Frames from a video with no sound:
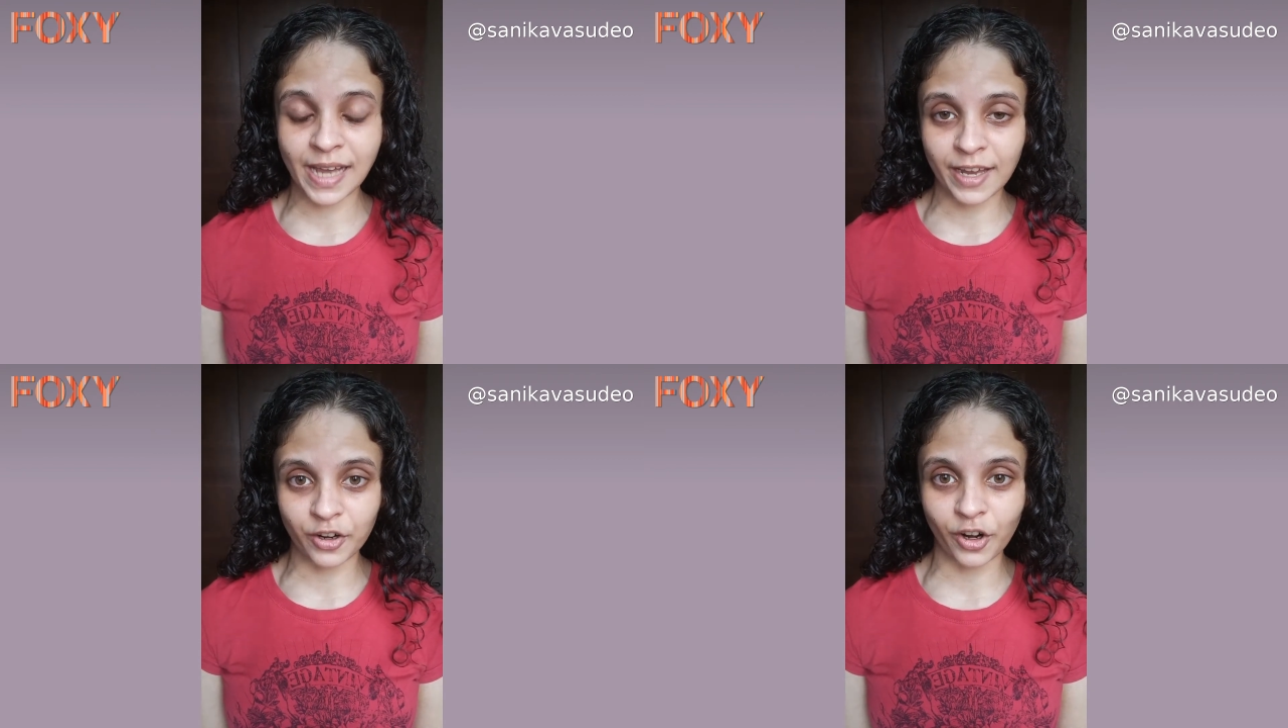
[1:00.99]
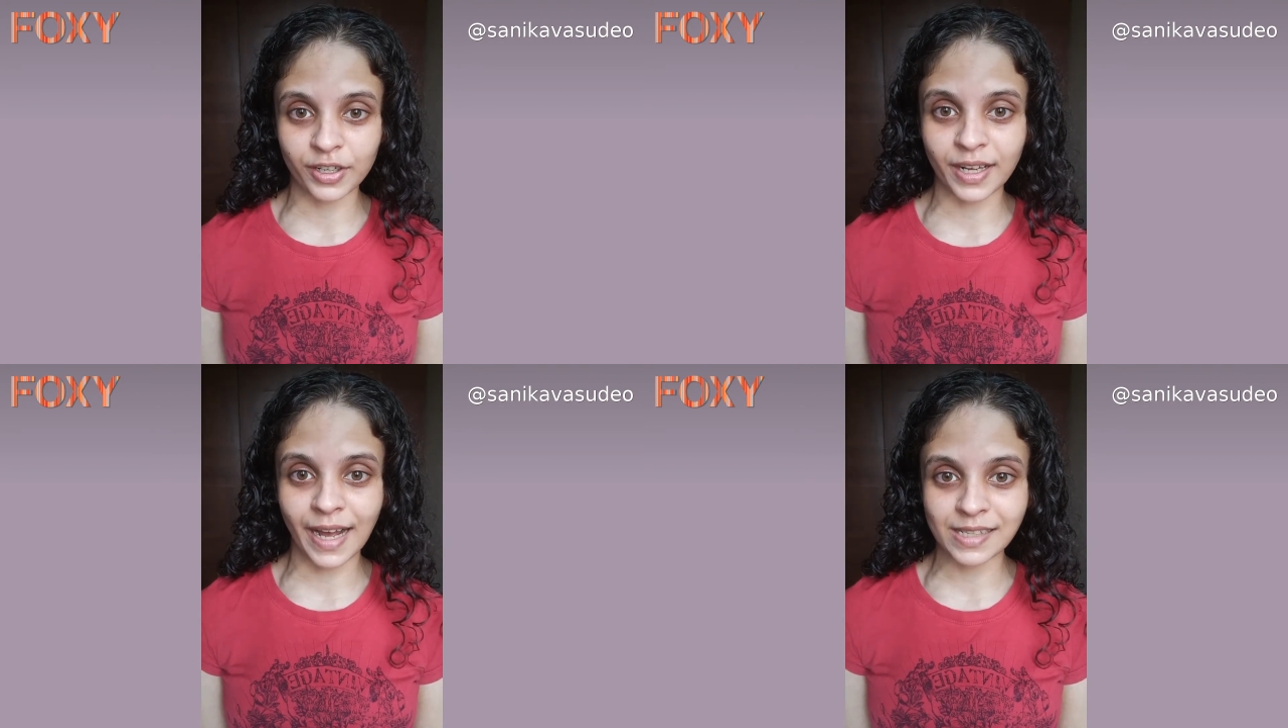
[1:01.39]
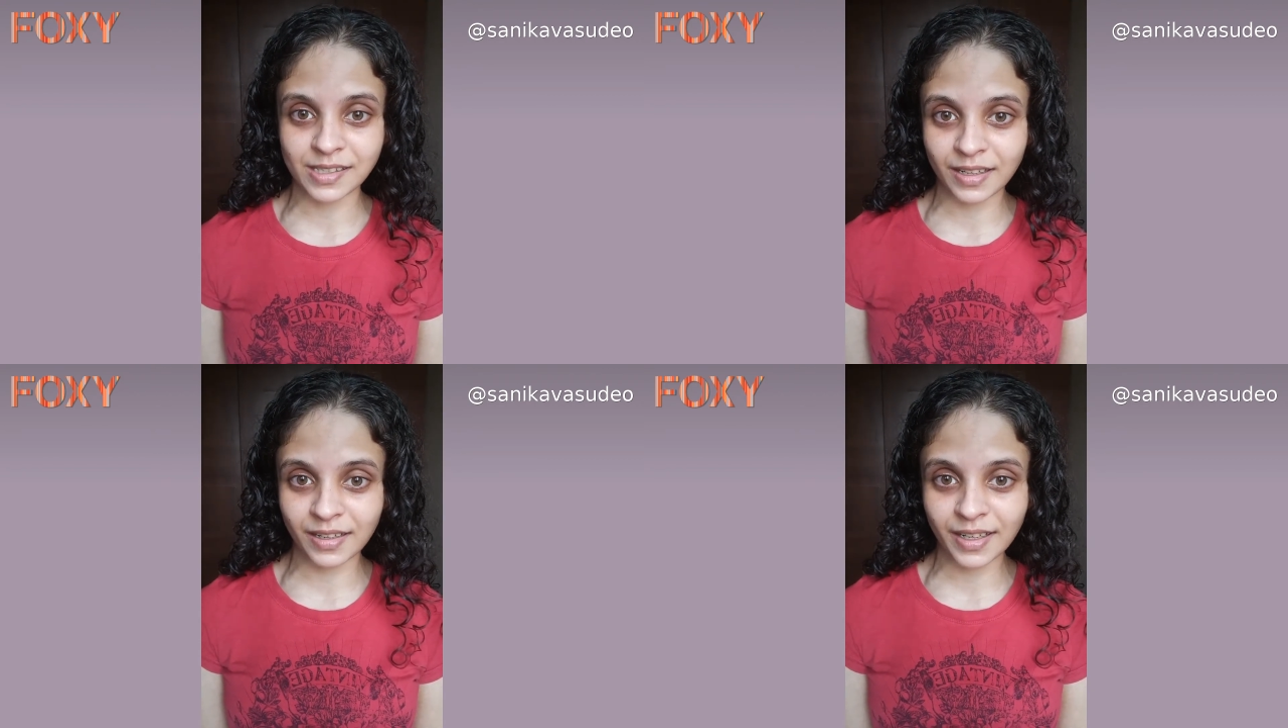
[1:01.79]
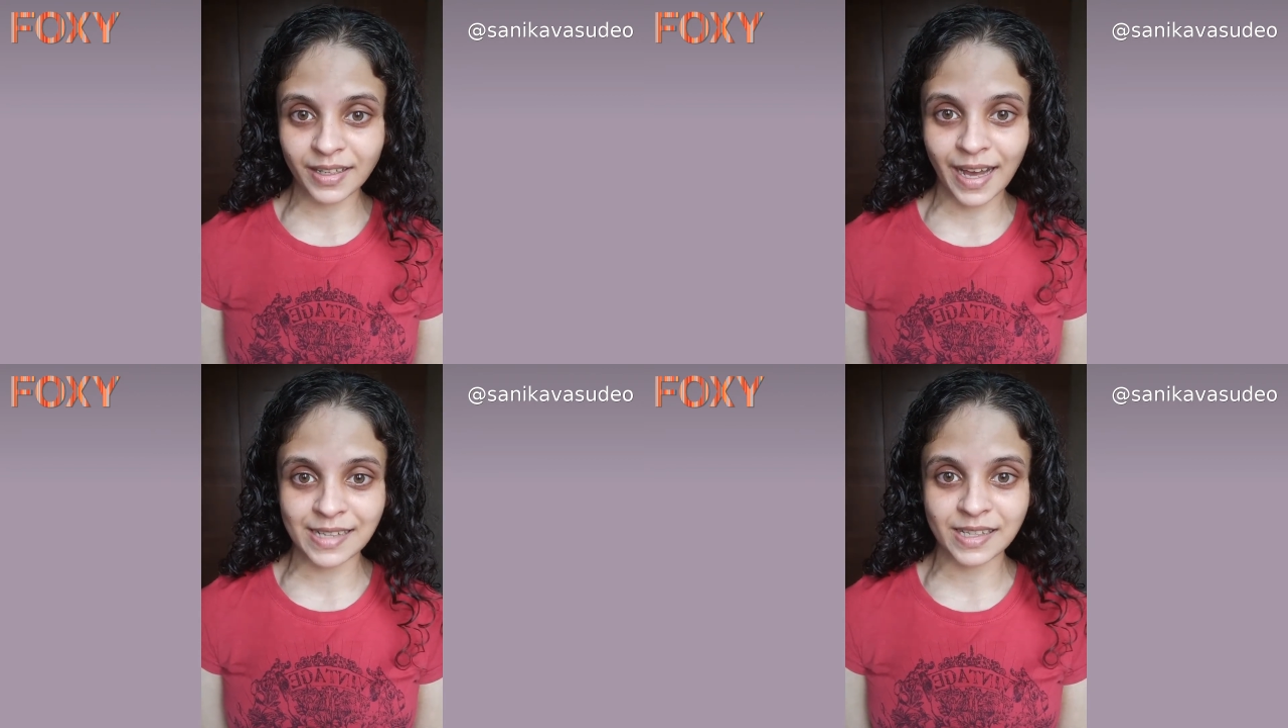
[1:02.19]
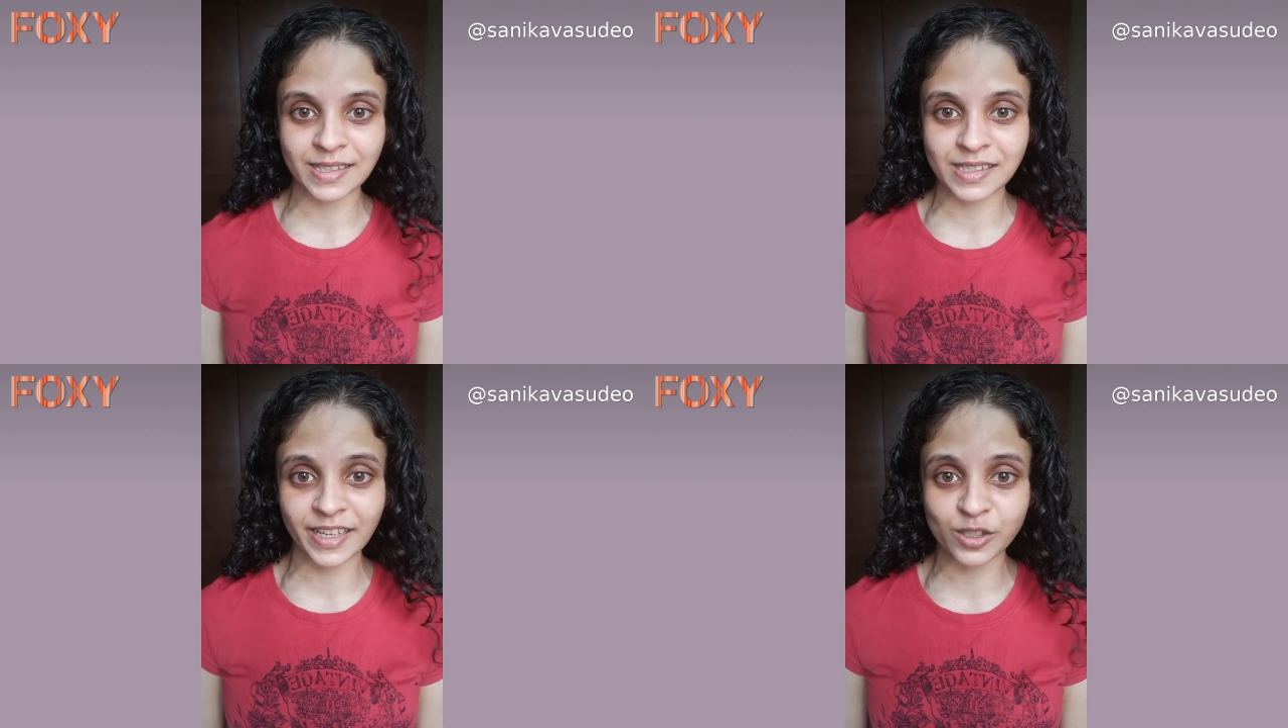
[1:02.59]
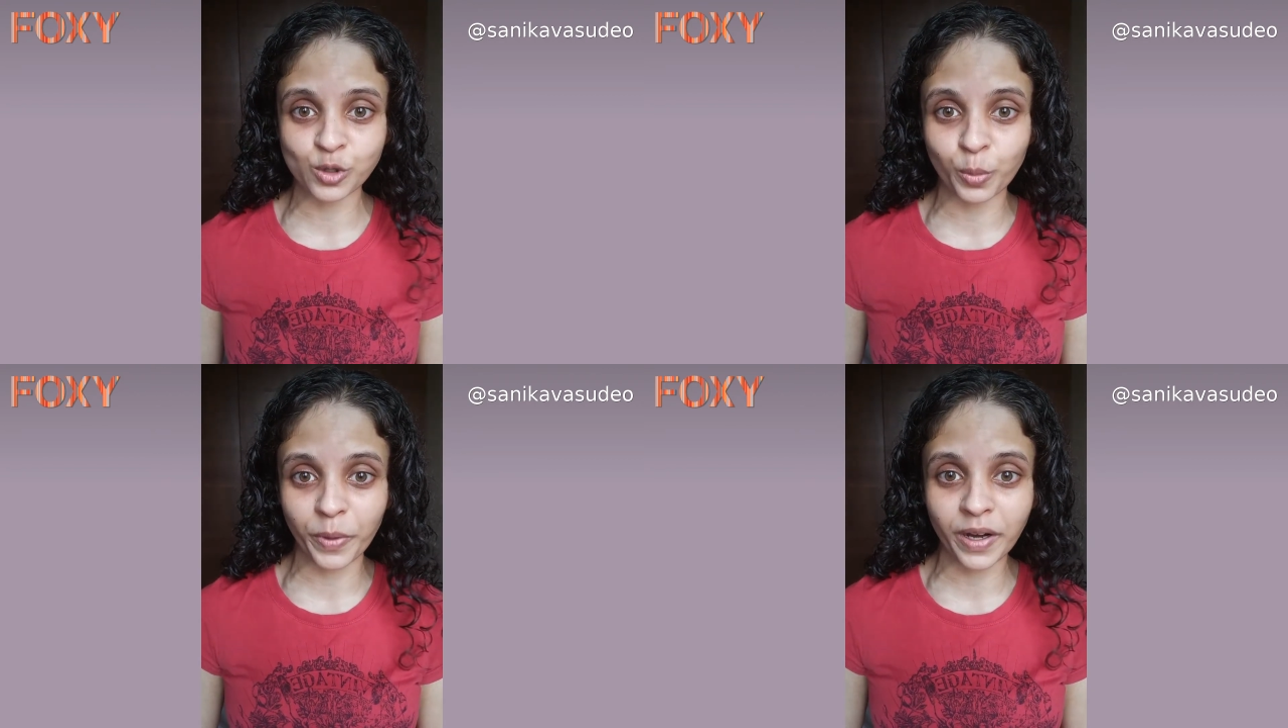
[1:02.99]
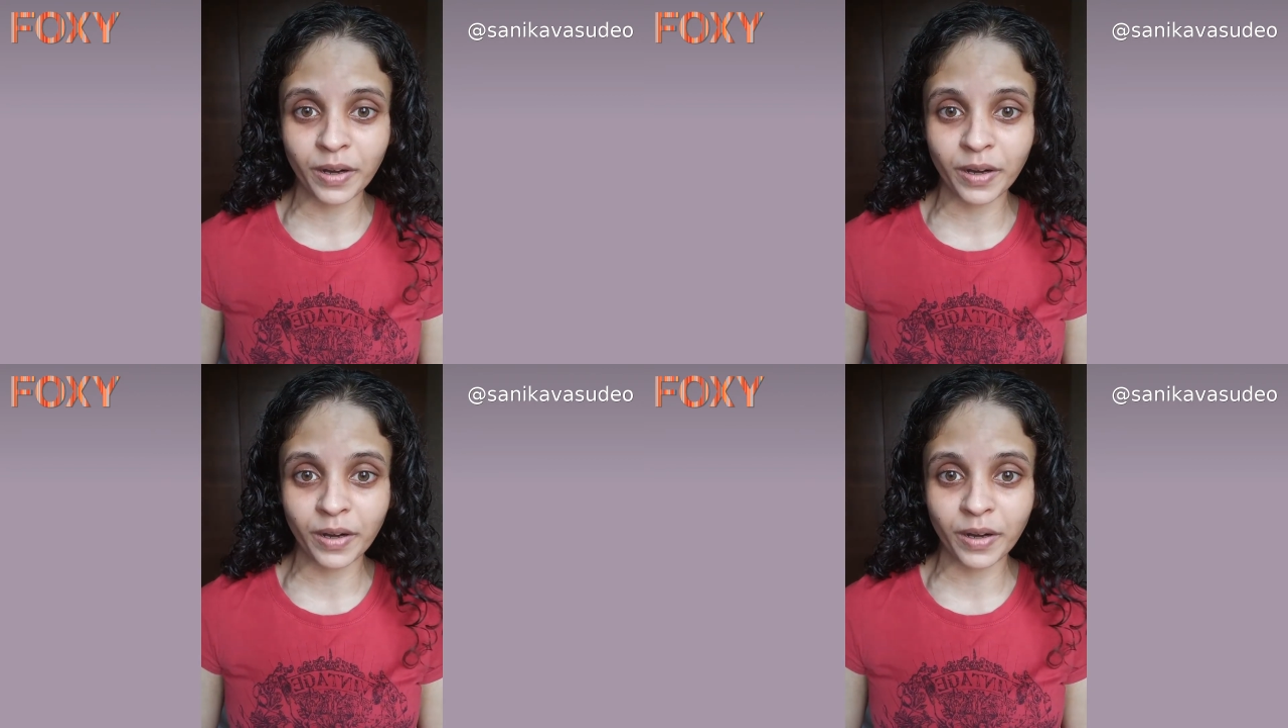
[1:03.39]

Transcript: hyaluronic acid in it, as it's a super